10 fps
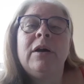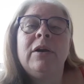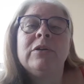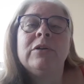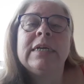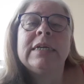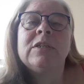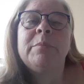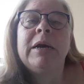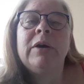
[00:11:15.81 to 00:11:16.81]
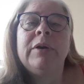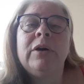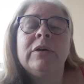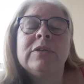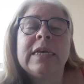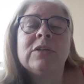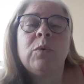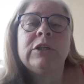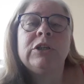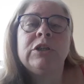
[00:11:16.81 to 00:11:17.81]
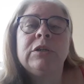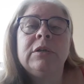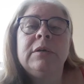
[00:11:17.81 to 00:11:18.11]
as that's the bounty on a Sasquatch.